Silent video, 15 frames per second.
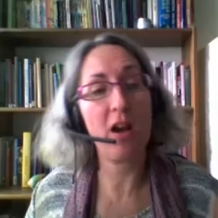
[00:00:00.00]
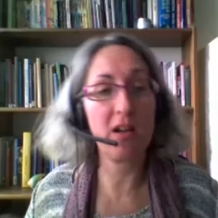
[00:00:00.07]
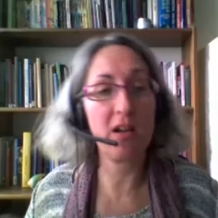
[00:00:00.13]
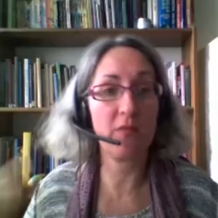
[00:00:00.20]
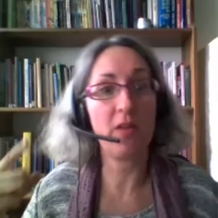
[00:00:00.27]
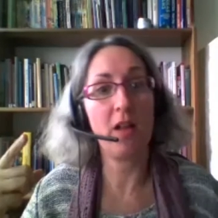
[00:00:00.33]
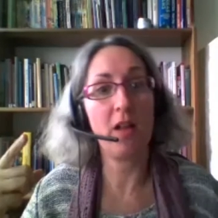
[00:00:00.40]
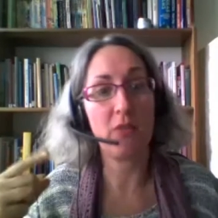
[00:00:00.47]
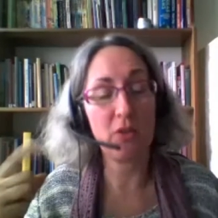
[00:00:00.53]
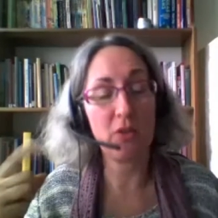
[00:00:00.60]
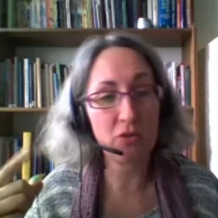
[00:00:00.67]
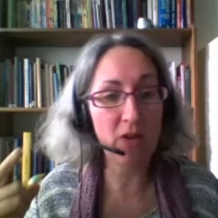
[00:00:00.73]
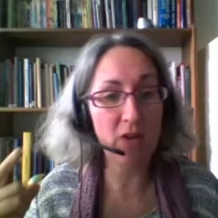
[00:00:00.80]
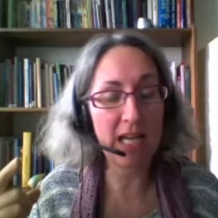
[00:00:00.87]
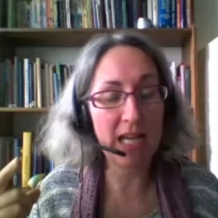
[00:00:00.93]
kind of the
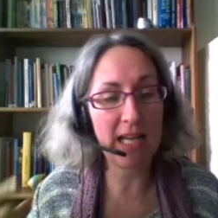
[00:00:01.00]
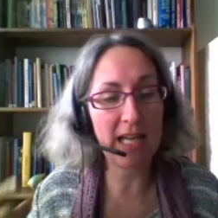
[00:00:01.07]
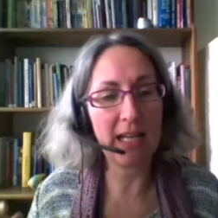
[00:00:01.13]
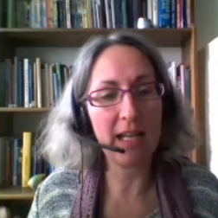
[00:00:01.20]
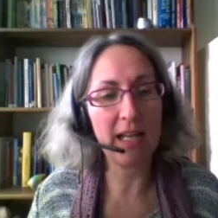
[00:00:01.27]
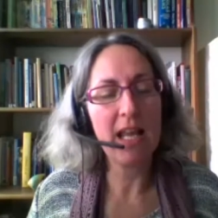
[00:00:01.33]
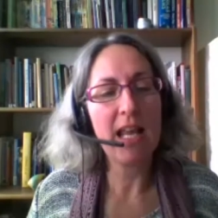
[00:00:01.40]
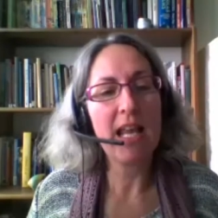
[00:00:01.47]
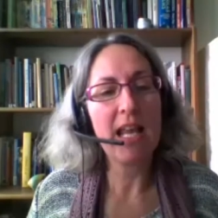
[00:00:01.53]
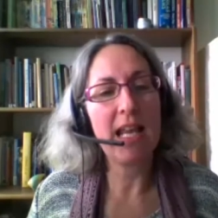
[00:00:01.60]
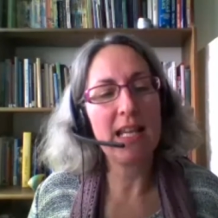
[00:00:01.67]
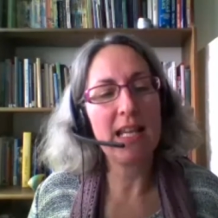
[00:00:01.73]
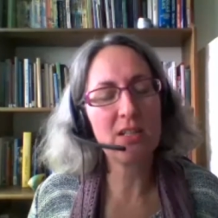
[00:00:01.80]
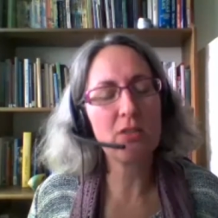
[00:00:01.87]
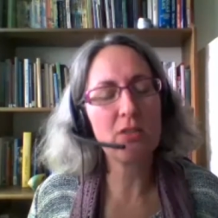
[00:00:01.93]
training,
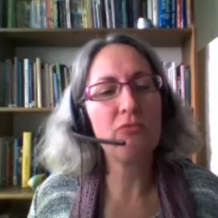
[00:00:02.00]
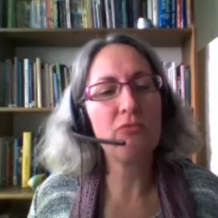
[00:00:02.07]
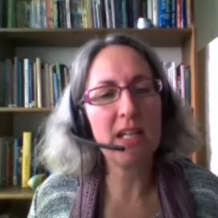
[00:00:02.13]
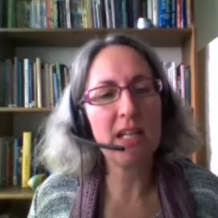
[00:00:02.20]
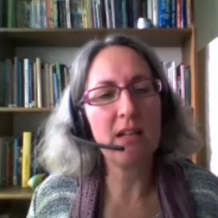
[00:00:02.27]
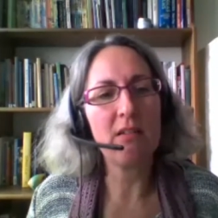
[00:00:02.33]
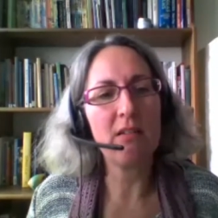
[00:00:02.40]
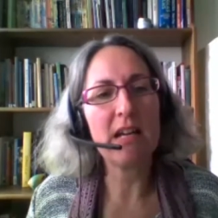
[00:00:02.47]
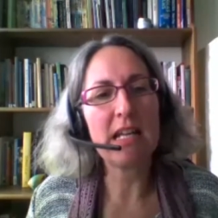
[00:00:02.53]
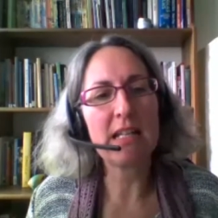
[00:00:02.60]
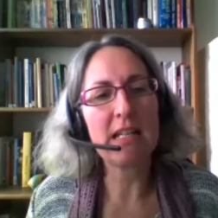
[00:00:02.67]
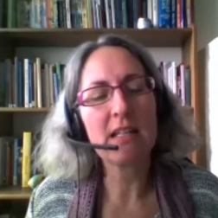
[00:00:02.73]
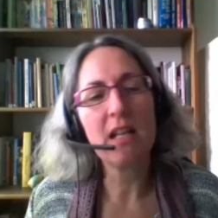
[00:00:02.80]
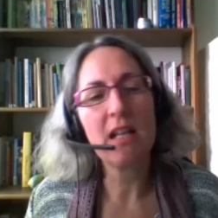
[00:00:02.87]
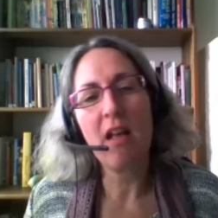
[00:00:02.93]
is to
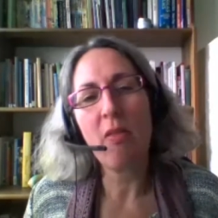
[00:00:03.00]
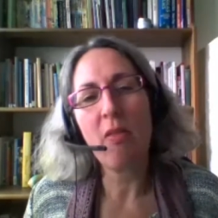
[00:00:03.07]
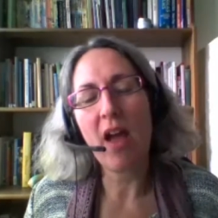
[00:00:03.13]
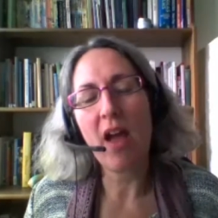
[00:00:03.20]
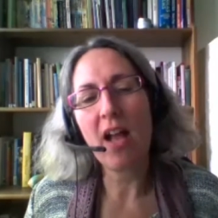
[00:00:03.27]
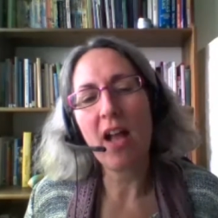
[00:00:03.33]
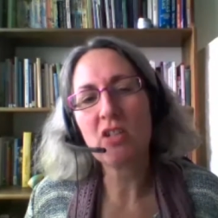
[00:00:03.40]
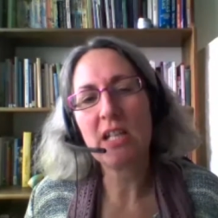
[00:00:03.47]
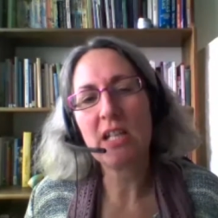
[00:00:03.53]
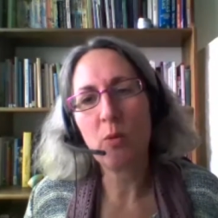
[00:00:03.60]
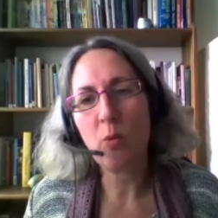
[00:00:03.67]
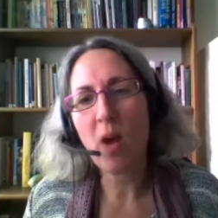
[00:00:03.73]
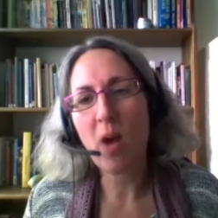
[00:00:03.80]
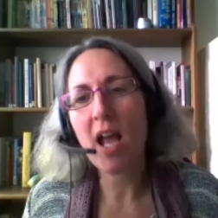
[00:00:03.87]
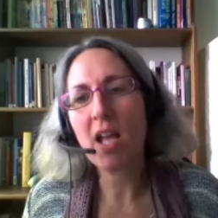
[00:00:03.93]
realize that actually
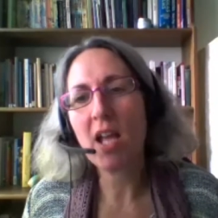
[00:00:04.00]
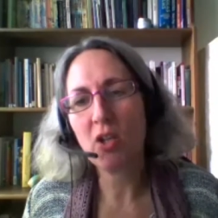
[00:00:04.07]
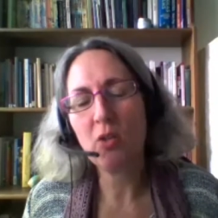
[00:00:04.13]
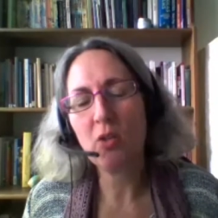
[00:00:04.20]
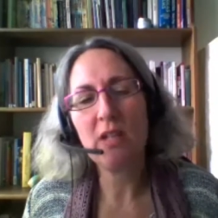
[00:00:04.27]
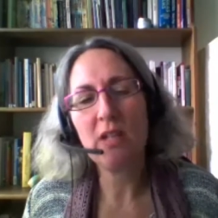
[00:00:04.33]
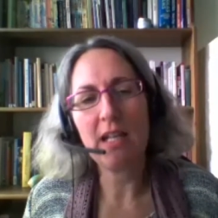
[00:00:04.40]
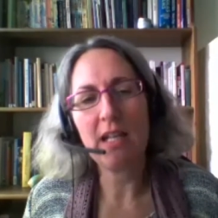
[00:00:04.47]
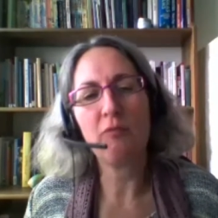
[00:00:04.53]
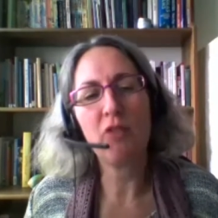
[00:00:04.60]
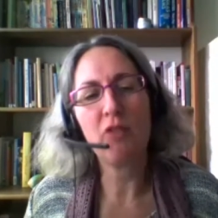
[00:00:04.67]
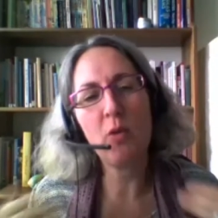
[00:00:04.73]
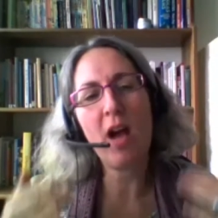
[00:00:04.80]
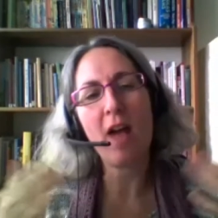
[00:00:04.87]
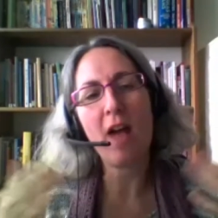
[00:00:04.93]
where you live,
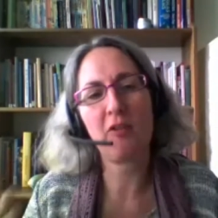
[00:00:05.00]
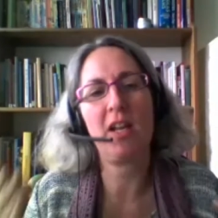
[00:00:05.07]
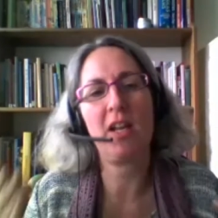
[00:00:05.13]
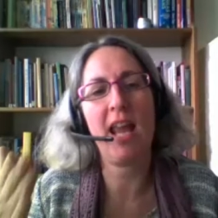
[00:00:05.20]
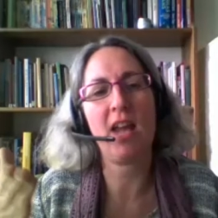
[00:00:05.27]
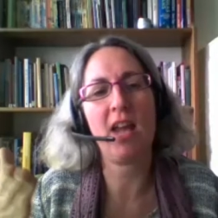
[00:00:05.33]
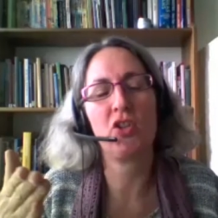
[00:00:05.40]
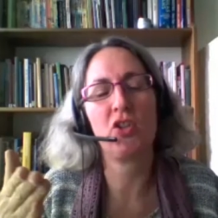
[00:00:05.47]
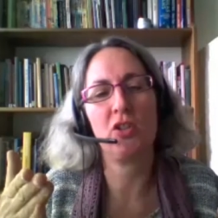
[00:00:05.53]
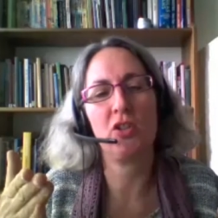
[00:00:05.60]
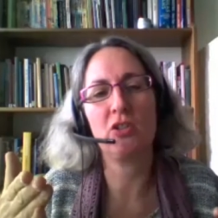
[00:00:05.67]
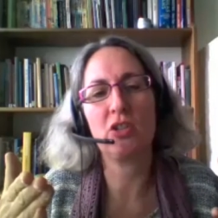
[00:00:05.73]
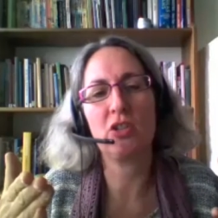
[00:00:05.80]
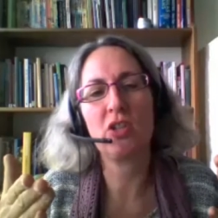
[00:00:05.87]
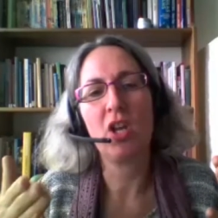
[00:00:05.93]
you have
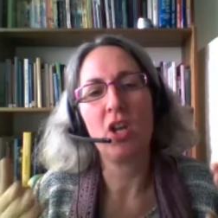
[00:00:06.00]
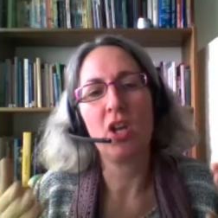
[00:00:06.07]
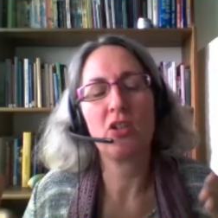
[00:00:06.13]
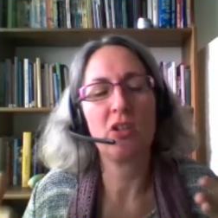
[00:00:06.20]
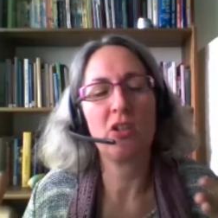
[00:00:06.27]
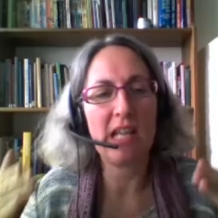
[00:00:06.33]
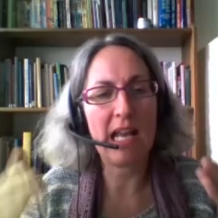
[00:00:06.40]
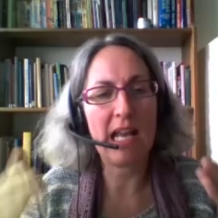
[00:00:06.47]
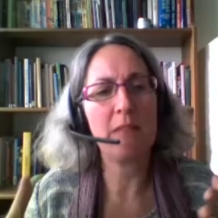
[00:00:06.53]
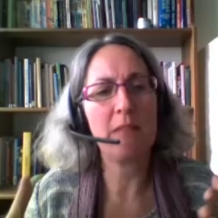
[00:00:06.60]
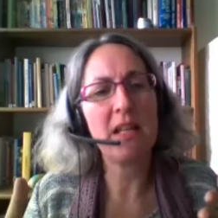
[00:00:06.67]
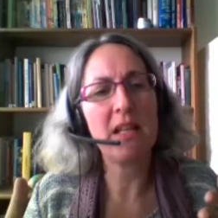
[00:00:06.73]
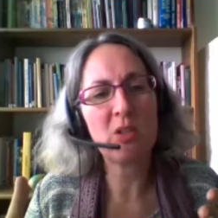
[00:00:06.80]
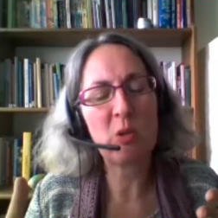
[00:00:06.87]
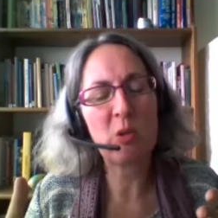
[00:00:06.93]
connections to the
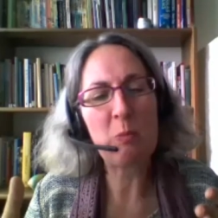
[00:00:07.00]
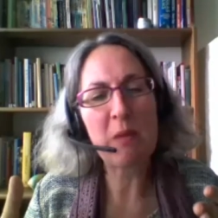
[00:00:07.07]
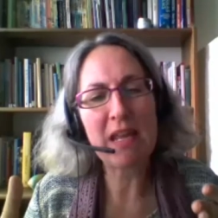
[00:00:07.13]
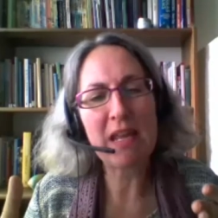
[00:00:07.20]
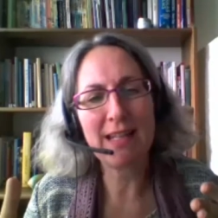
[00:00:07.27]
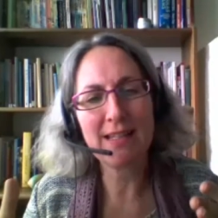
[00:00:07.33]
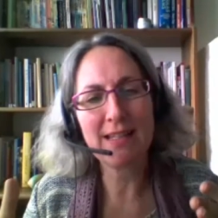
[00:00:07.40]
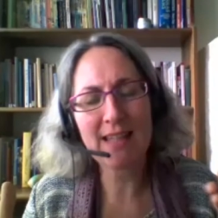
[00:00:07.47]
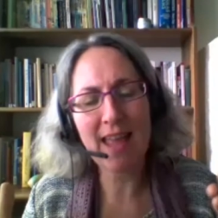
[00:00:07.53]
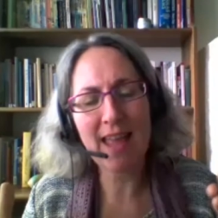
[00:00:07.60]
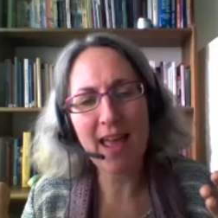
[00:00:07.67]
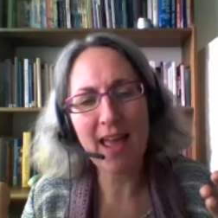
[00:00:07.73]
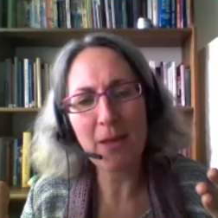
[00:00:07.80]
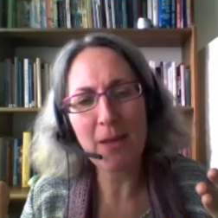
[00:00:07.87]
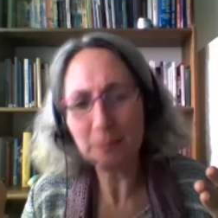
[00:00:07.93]
elemental beings
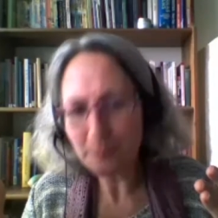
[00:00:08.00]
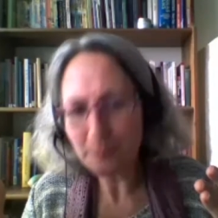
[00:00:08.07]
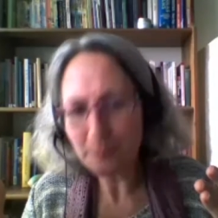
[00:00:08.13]
there.